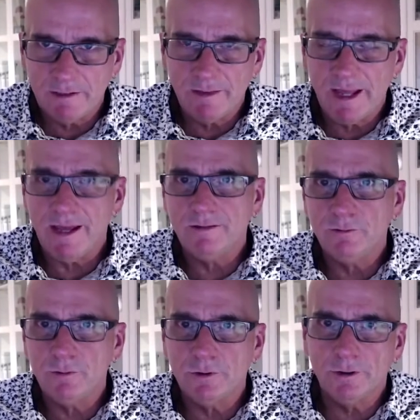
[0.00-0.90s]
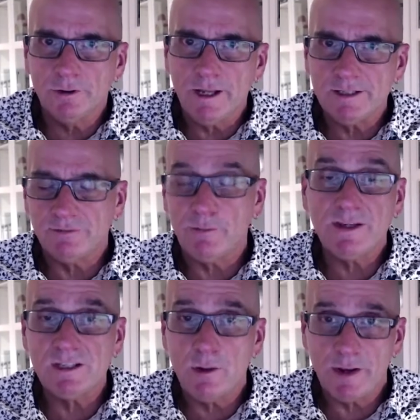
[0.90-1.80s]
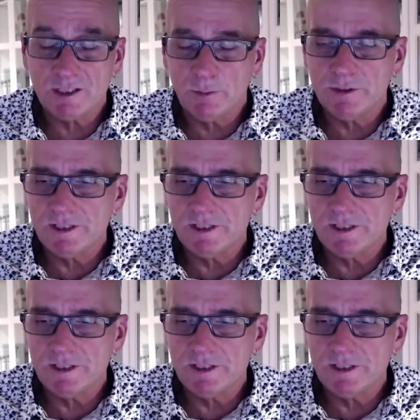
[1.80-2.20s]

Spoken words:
that were from SEO experts,